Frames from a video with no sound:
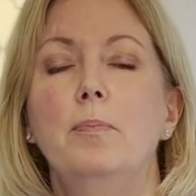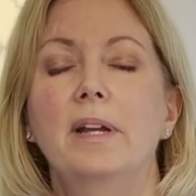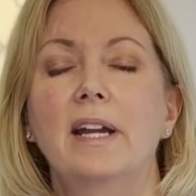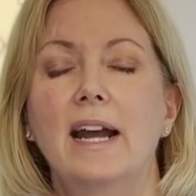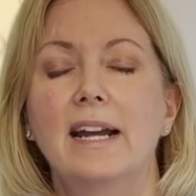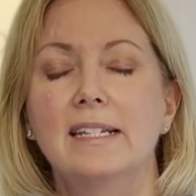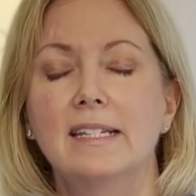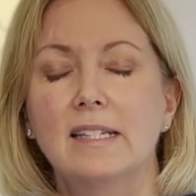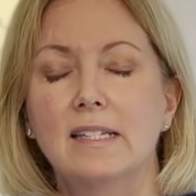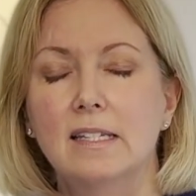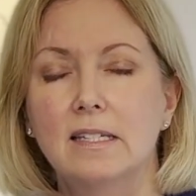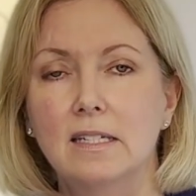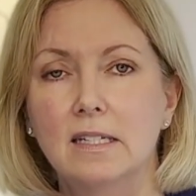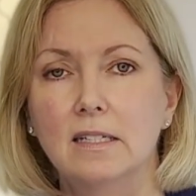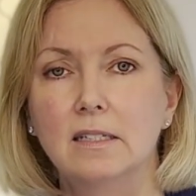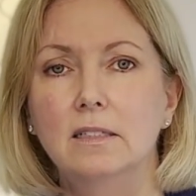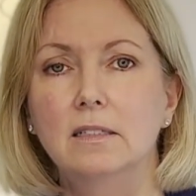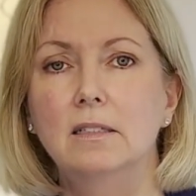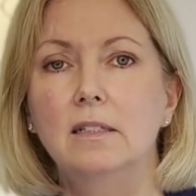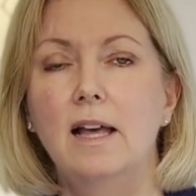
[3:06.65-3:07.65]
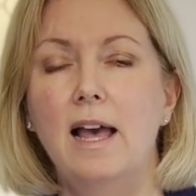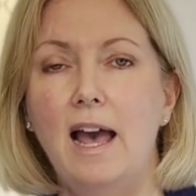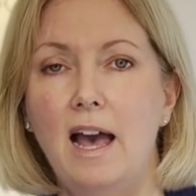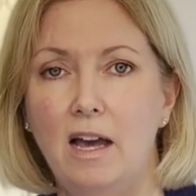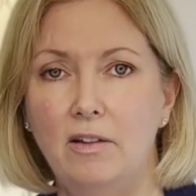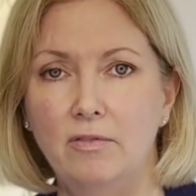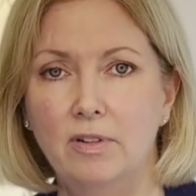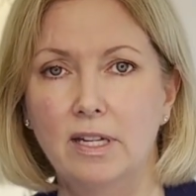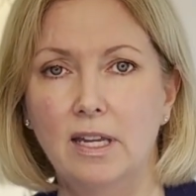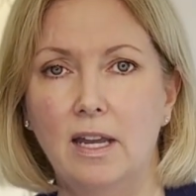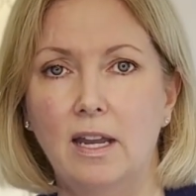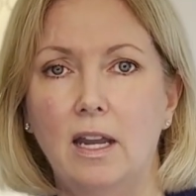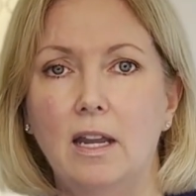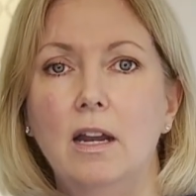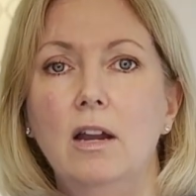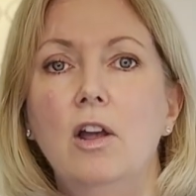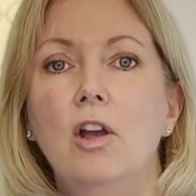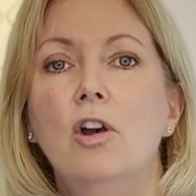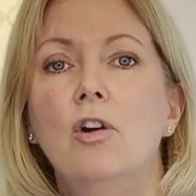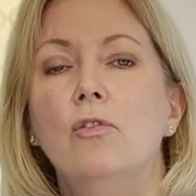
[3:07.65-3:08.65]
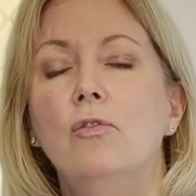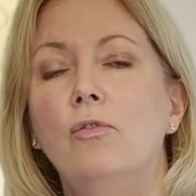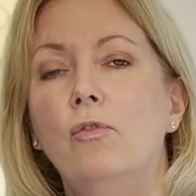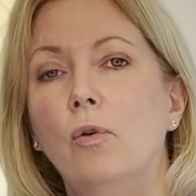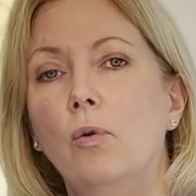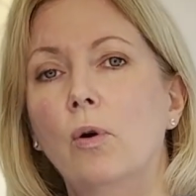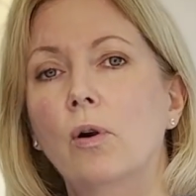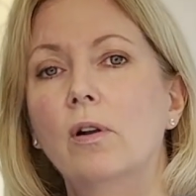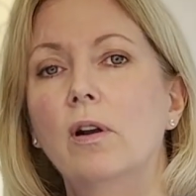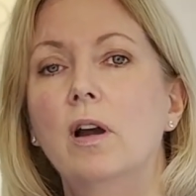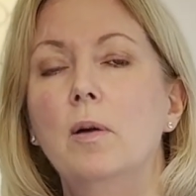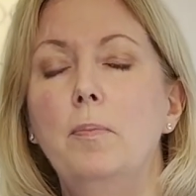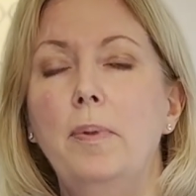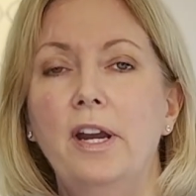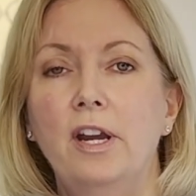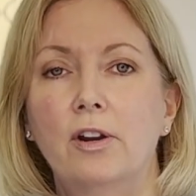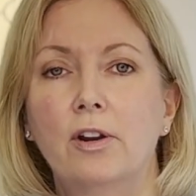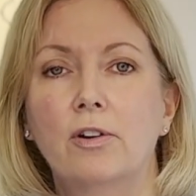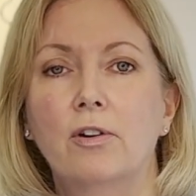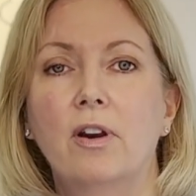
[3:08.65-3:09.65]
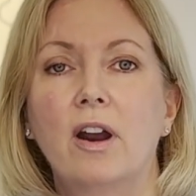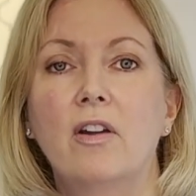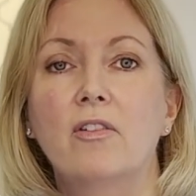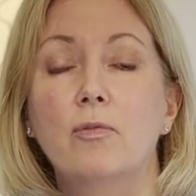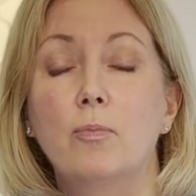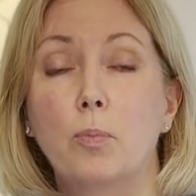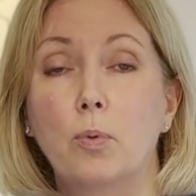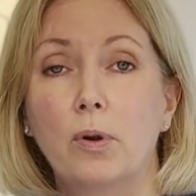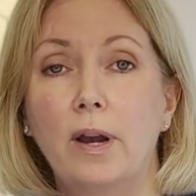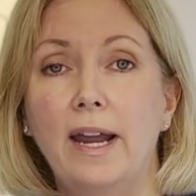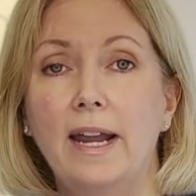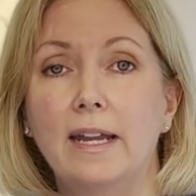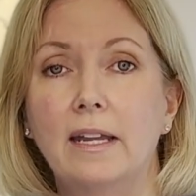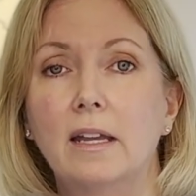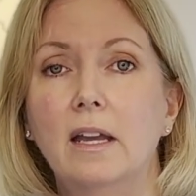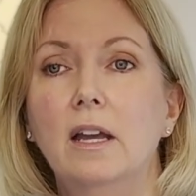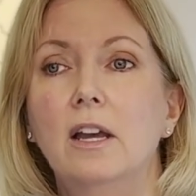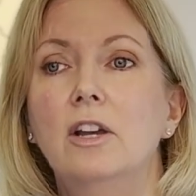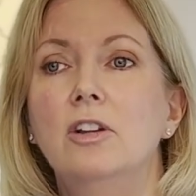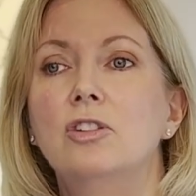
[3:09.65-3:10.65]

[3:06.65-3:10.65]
but I still advocate for a paragraph break